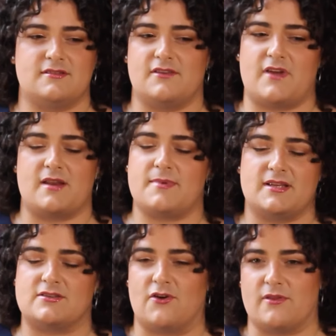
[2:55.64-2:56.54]
anybody
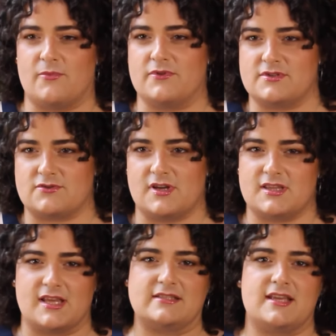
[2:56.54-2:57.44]
saw them on the street,
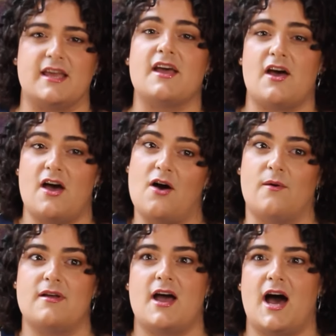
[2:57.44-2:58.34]
they'd say, oh,
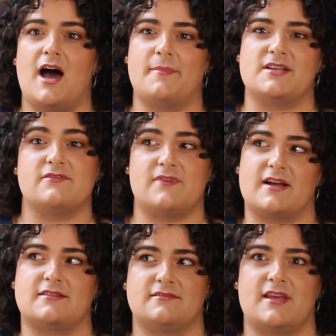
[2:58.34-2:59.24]
Amish. In
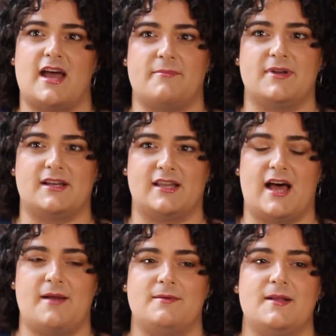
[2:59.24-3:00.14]
fact, that happened a
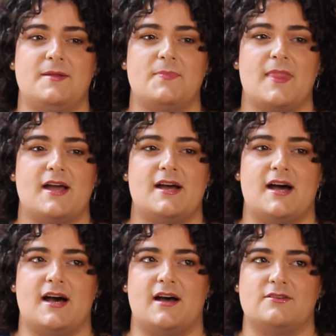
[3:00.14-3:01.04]
lot.
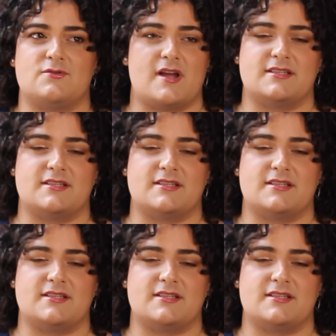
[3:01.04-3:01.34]
Dressed